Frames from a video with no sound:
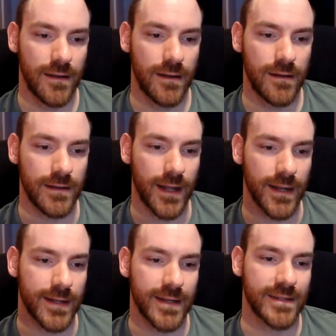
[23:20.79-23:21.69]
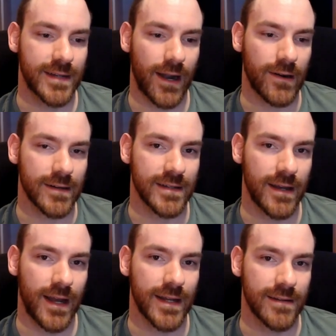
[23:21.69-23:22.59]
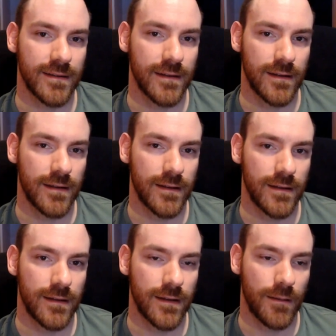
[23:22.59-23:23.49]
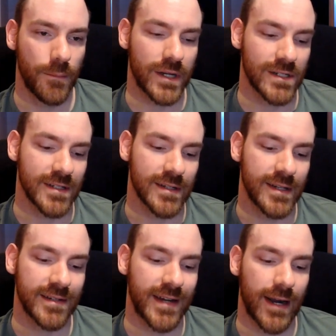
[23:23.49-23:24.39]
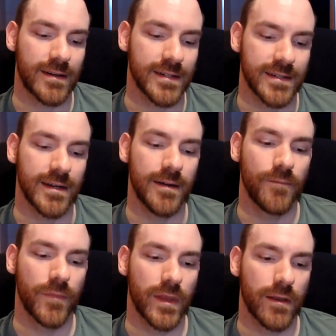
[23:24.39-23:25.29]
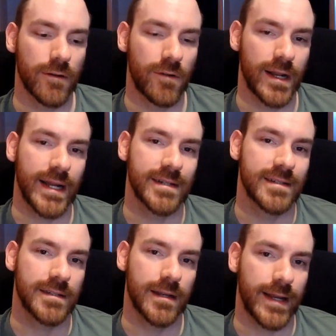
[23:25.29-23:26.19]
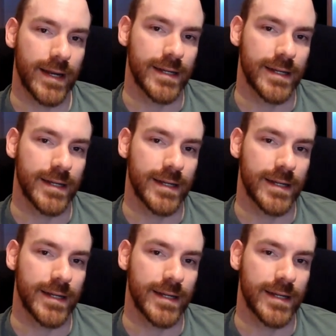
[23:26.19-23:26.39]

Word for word: that this character had because this character relates to the energy